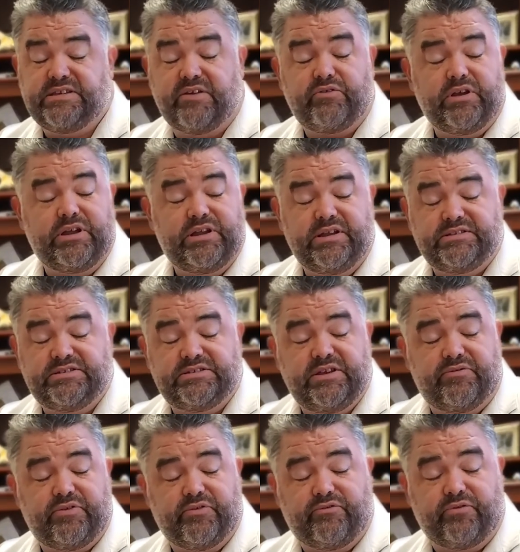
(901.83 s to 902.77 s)
it's
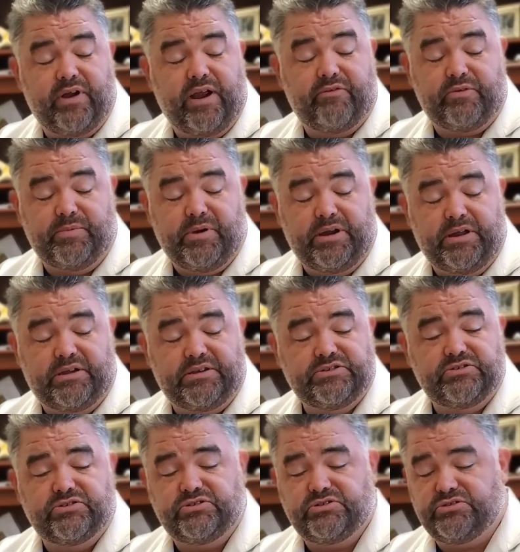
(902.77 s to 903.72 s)
different for everybody because
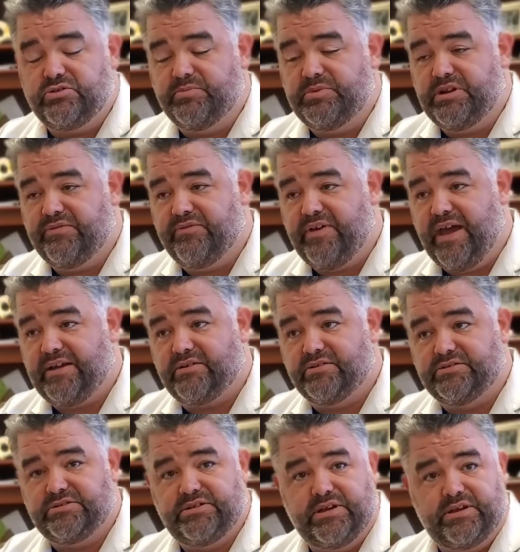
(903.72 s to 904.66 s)
there's so many
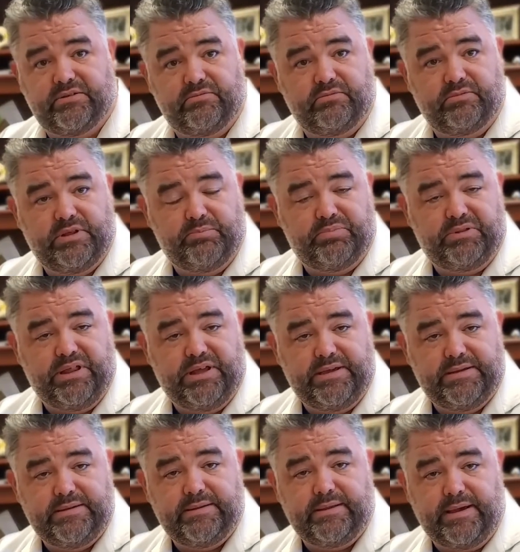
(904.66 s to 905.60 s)
factors that play
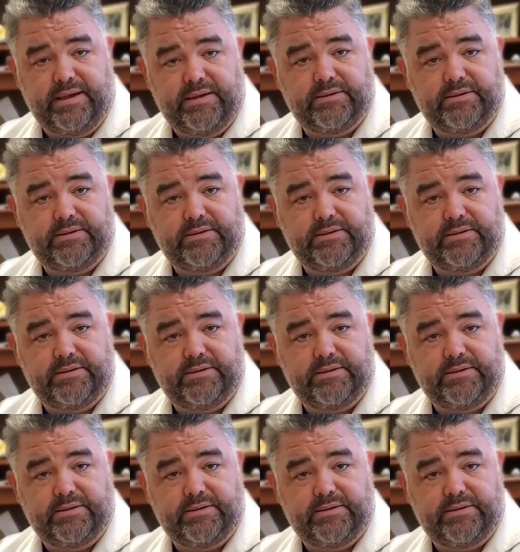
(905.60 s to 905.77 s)
into that.